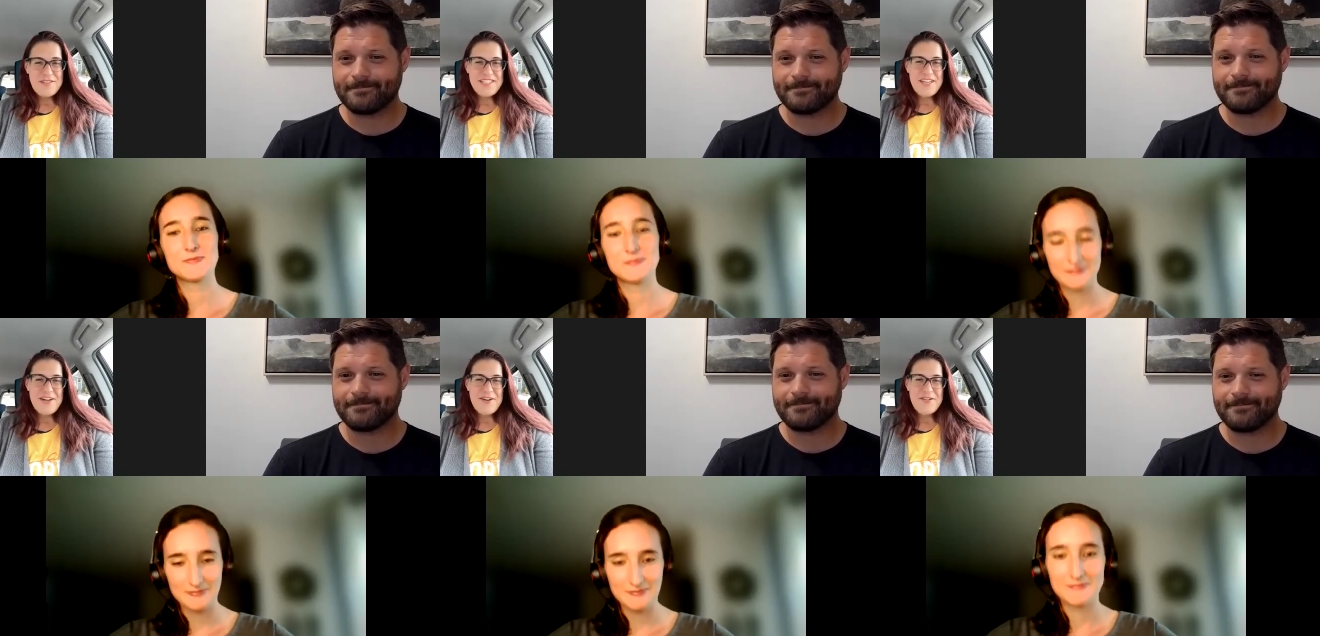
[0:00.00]

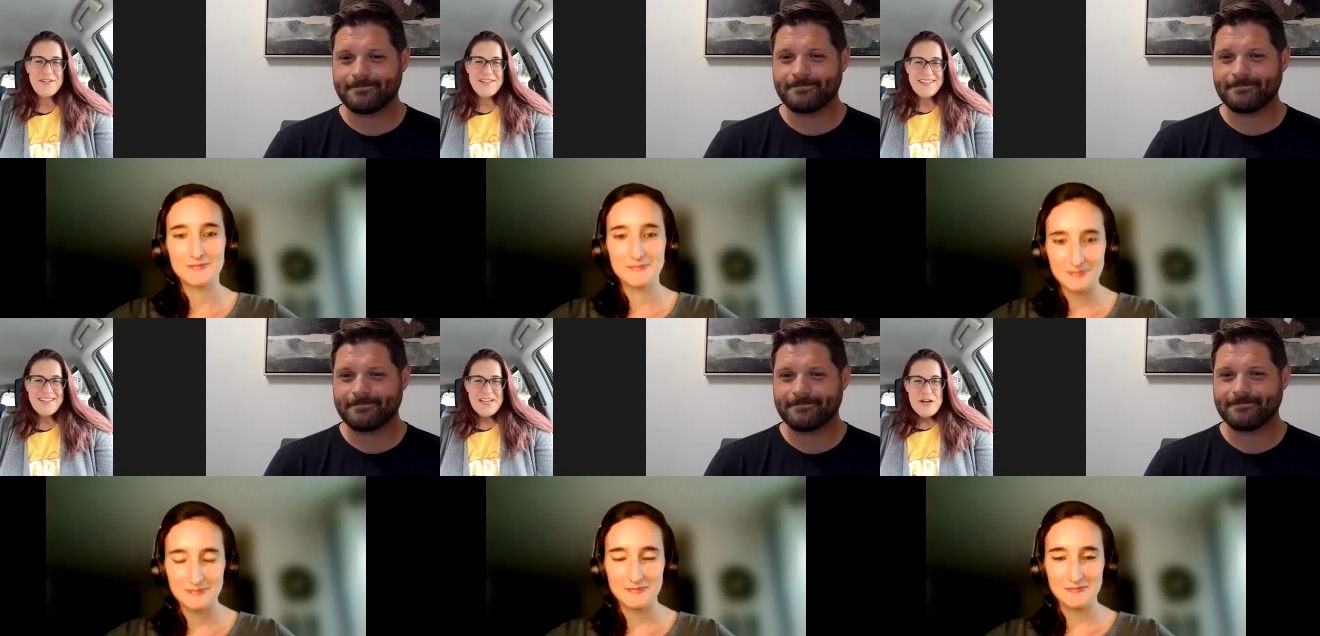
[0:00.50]
Speaker 1: So
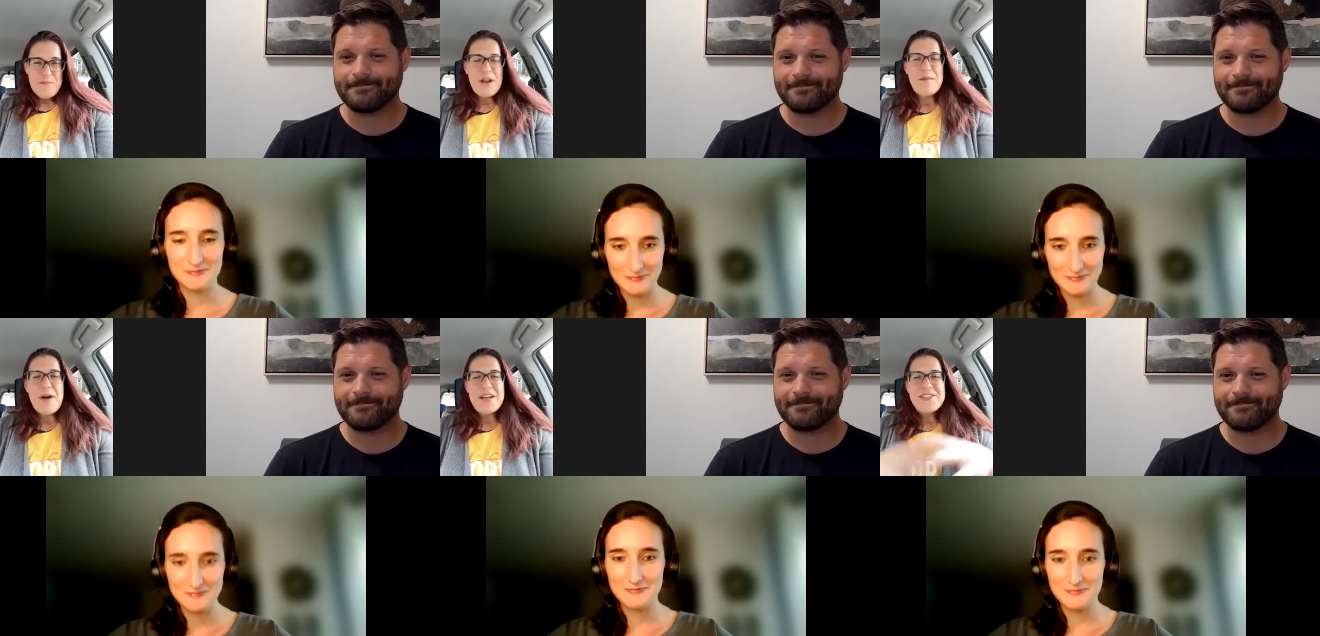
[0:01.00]
but I'm
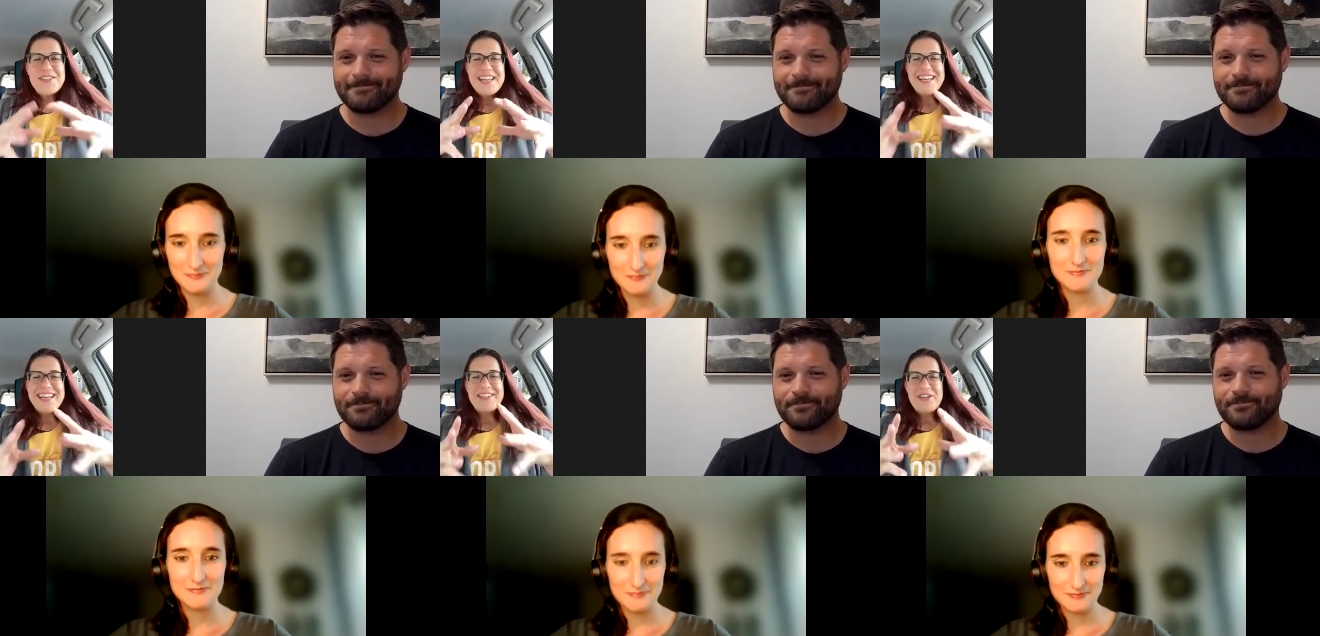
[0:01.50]
also like
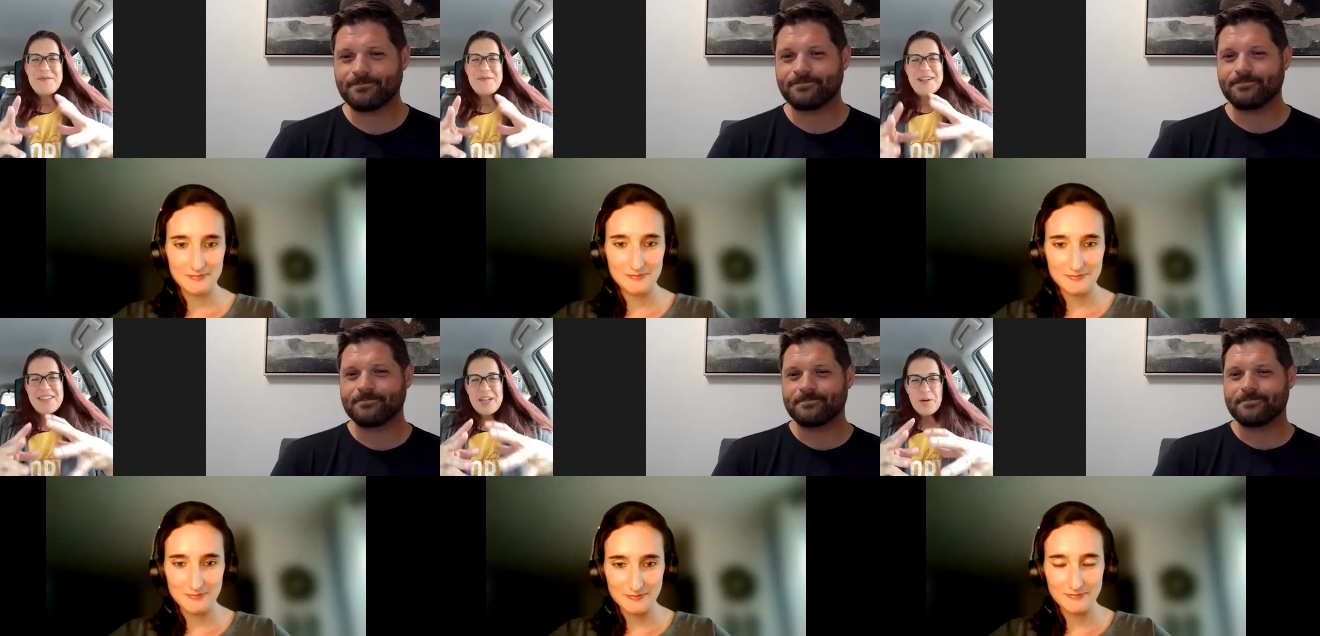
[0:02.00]
a little bit of
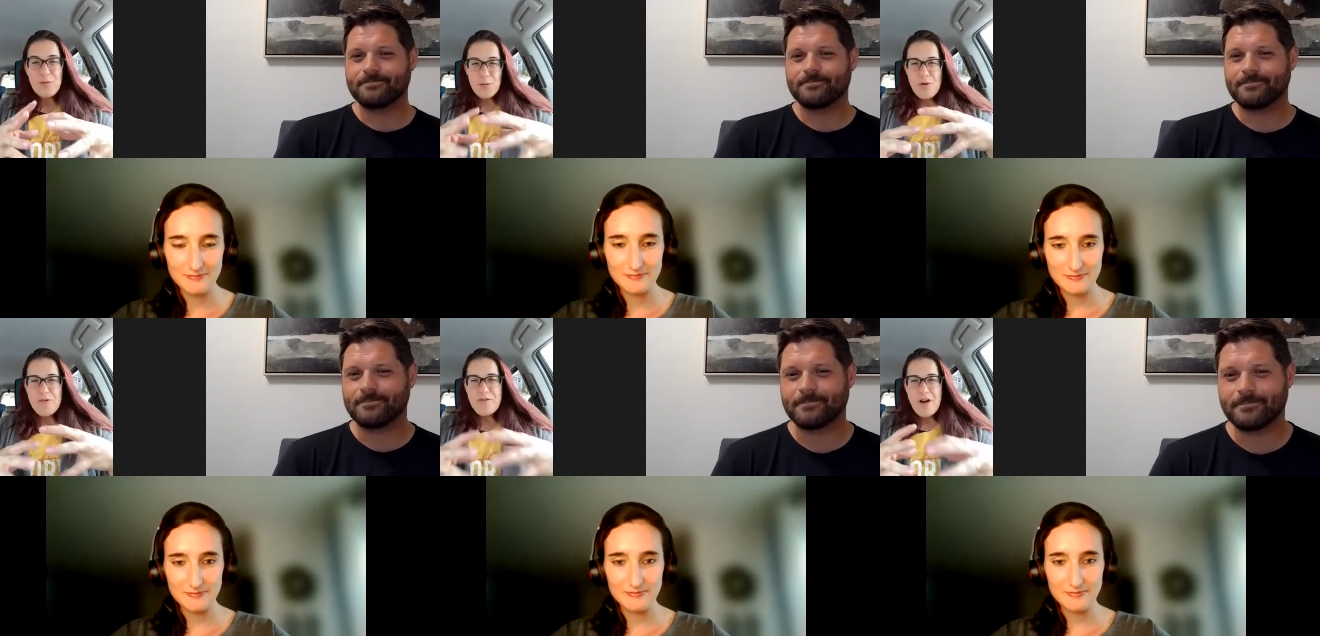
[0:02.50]
like a
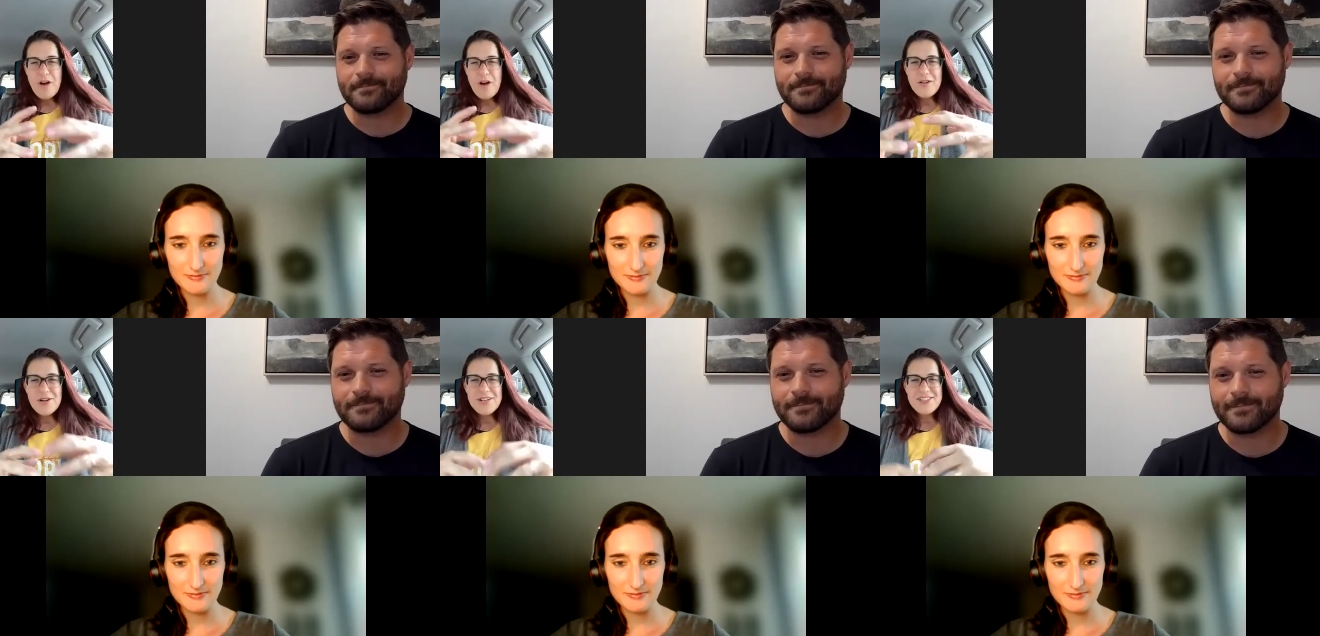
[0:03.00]
rule
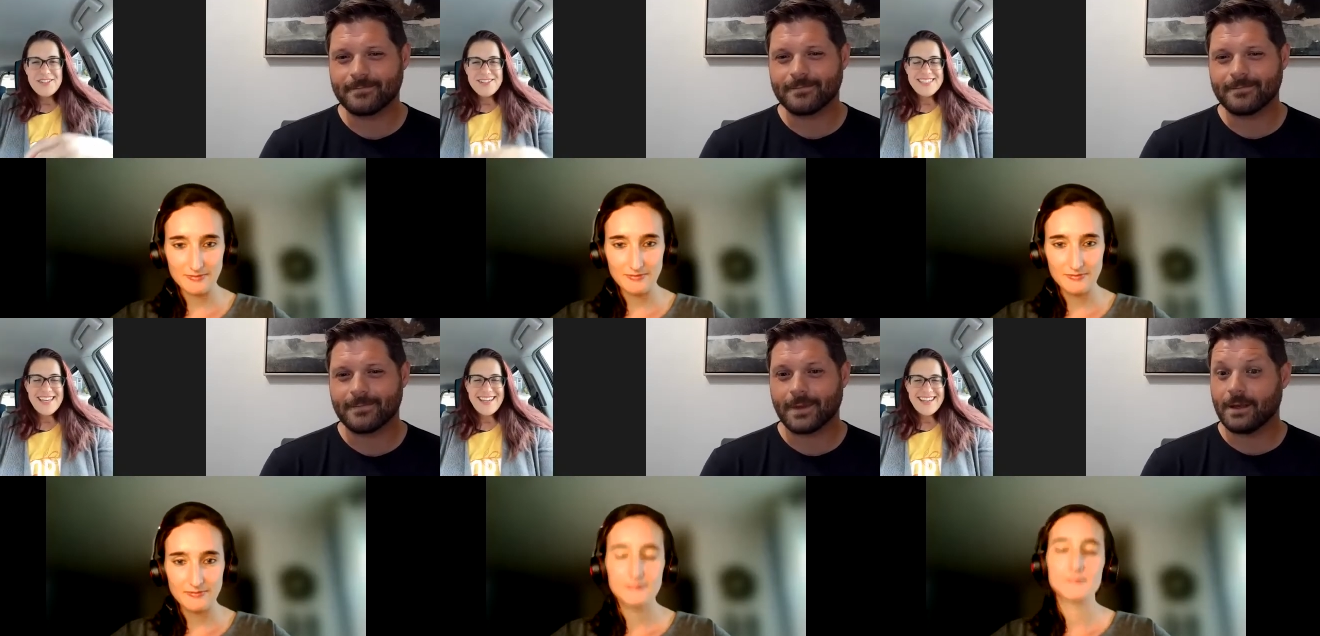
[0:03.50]
follower, so I was
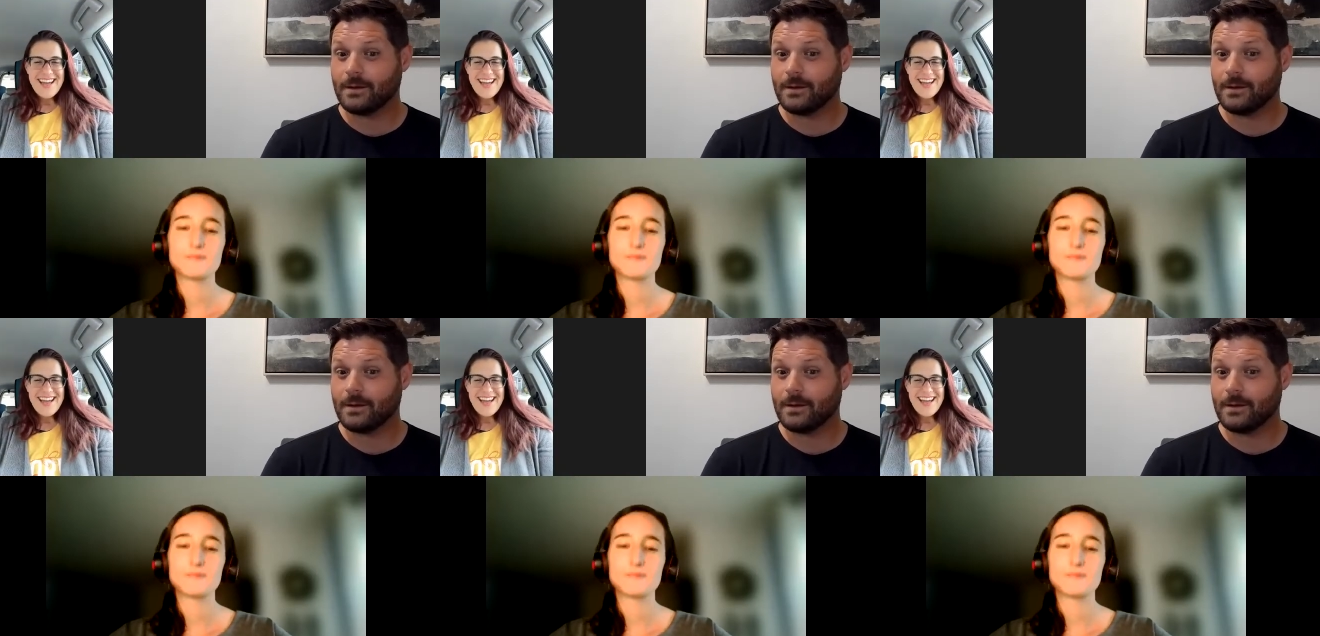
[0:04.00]
like,